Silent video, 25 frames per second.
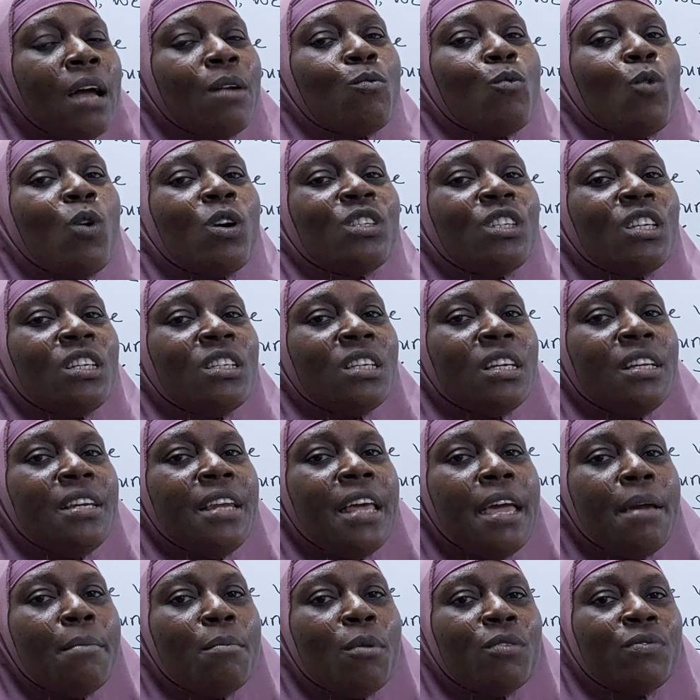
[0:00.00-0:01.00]
And what is the
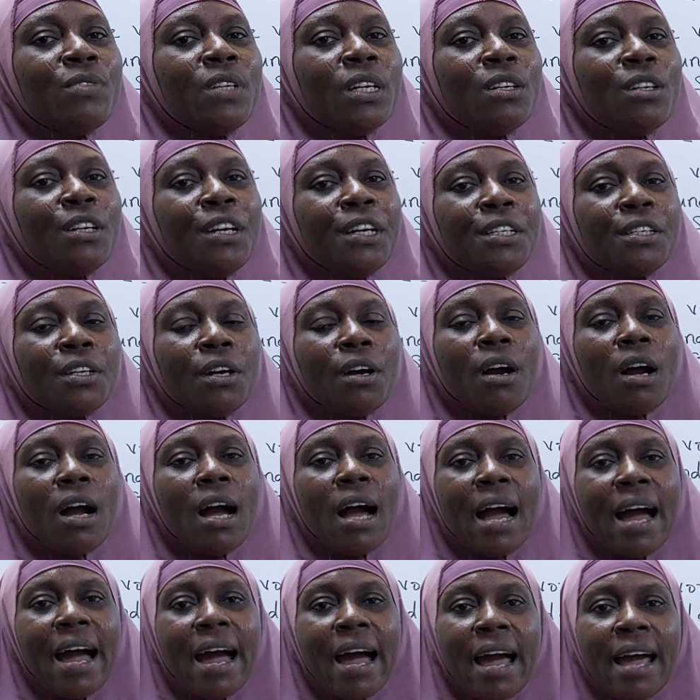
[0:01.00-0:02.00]
name of the letter
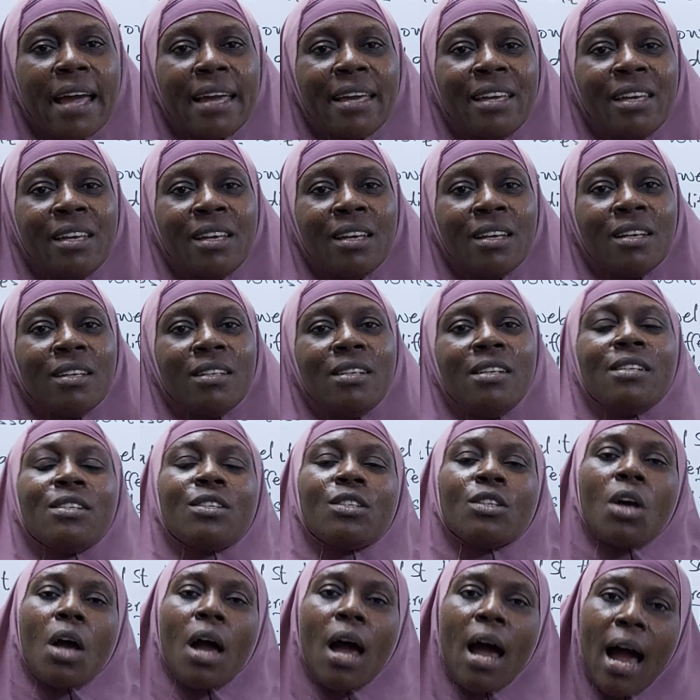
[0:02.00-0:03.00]
I?
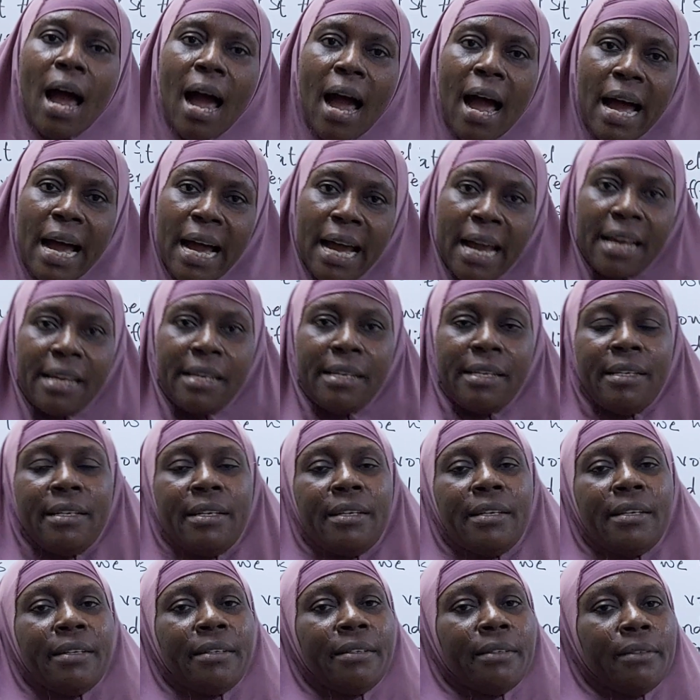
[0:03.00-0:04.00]
It's I.
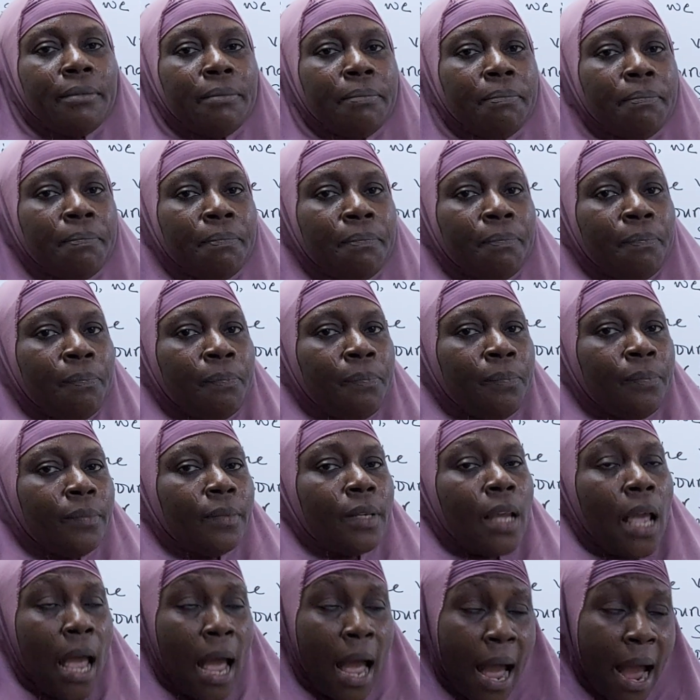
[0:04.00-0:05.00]

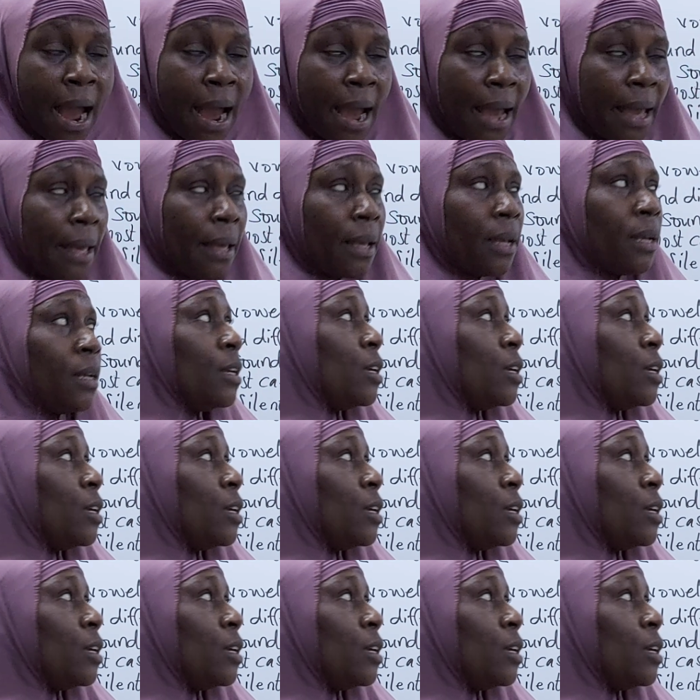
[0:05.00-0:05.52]
I.